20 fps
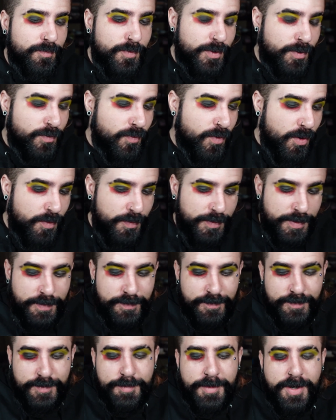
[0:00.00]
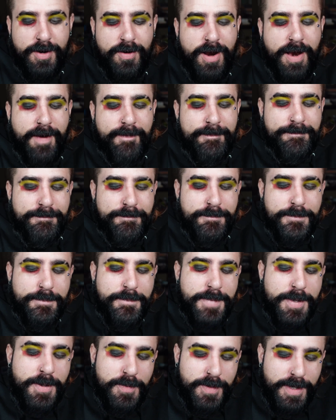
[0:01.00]
We're gonna roll with it. It's be all right.
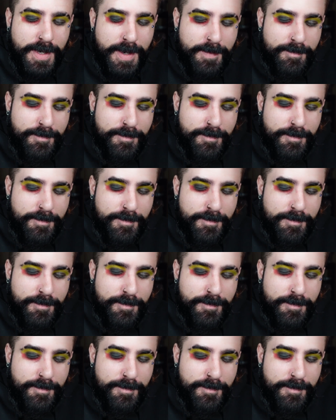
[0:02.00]
Be okay.